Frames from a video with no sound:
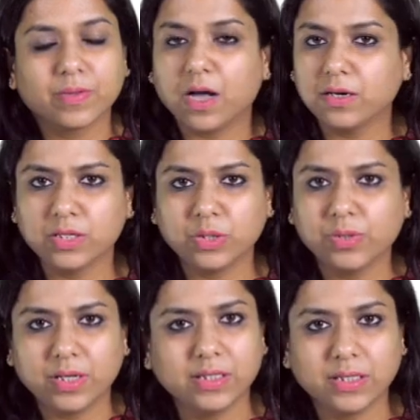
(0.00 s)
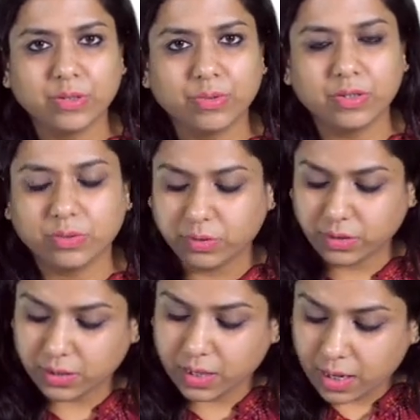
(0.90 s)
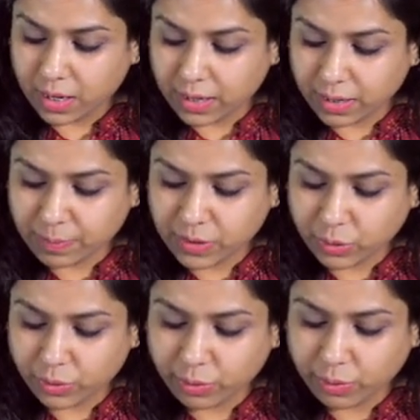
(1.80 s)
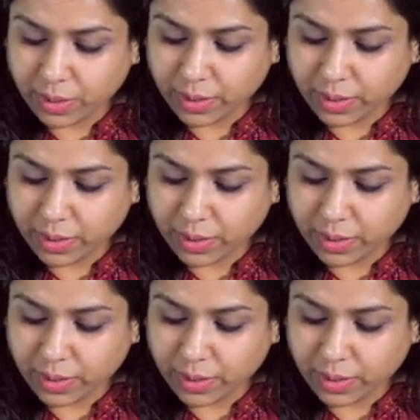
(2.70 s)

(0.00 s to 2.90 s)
Understood? Easy story, students. Let me show you an